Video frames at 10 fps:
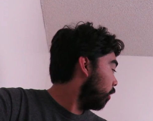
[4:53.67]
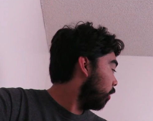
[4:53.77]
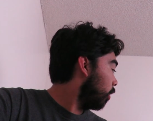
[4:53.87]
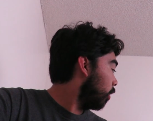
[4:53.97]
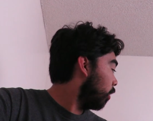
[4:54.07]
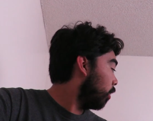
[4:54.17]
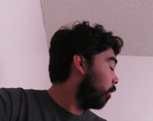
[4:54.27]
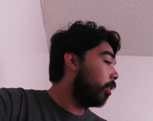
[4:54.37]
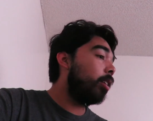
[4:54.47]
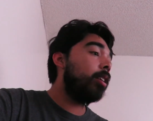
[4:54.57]

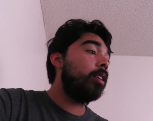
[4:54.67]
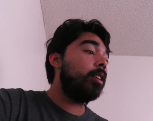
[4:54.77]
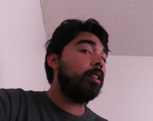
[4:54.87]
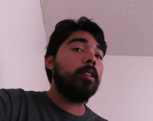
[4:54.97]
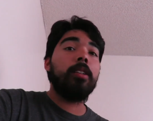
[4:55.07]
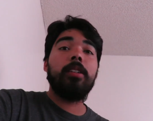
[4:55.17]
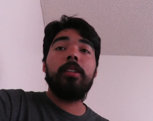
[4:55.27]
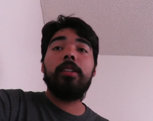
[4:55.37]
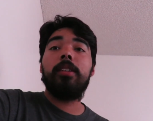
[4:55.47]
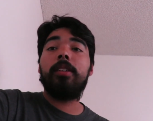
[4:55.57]

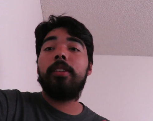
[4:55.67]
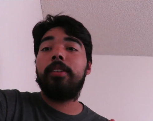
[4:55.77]
Nobody speaks.